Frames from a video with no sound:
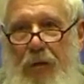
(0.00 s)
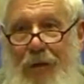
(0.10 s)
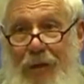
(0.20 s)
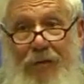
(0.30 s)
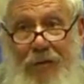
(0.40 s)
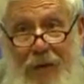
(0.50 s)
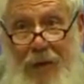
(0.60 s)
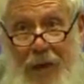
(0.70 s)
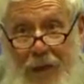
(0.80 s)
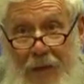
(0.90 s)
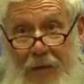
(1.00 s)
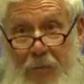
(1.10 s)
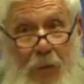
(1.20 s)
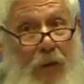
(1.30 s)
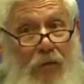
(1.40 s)
It's in that,
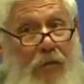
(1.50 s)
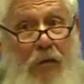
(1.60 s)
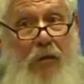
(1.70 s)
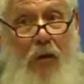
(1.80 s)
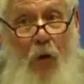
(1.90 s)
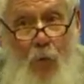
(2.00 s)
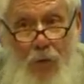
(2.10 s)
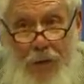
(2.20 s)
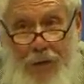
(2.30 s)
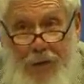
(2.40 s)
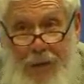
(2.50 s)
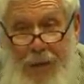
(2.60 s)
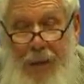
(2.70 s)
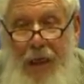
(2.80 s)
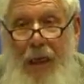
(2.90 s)
but it's not only in that,
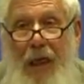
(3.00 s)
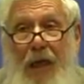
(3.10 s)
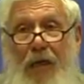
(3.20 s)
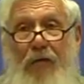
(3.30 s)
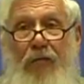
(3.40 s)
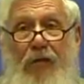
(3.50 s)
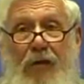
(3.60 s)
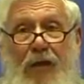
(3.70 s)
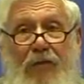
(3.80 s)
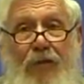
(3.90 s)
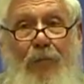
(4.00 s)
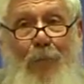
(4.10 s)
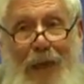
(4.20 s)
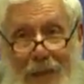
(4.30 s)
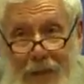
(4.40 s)
and it's not even
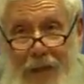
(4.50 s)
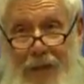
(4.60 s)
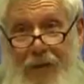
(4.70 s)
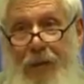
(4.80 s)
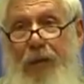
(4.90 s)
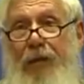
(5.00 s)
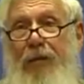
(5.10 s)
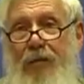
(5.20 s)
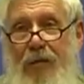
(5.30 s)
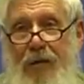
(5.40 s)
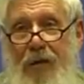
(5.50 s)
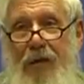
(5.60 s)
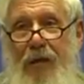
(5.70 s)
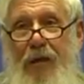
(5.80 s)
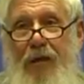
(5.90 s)
mainly in that.
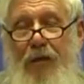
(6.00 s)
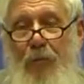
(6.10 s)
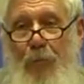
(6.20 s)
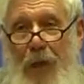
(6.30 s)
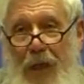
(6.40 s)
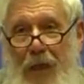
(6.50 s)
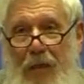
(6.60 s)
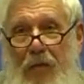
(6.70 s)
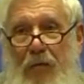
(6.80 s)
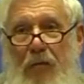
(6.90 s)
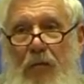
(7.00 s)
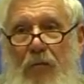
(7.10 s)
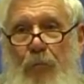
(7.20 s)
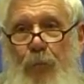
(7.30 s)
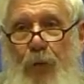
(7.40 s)
The main
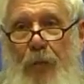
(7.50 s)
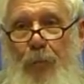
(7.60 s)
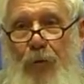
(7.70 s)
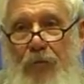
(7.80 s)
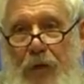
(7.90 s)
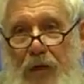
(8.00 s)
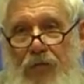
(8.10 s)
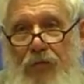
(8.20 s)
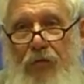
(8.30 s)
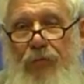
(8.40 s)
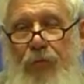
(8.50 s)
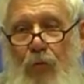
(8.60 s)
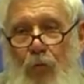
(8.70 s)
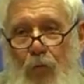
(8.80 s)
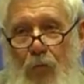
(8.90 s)
preparation for
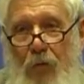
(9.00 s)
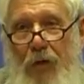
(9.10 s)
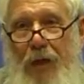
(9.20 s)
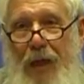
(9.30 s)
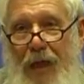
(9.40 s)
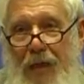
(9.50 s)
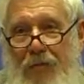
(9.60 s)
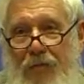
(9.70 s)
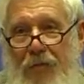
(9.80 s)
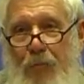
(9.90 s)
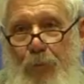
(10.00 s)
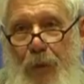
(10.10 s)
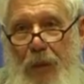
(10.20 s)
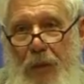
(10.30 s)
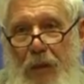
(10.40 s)
war has to
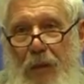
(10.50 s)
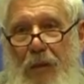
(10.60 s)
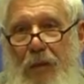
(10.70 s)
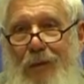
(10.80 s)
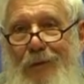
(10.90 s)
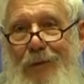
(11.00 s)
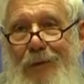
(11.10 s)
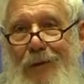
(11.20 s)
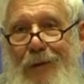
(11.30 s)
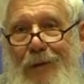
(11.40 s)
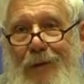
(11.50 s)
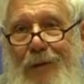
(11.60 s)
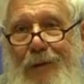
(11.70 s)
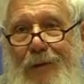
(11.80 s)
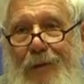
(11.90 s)
be an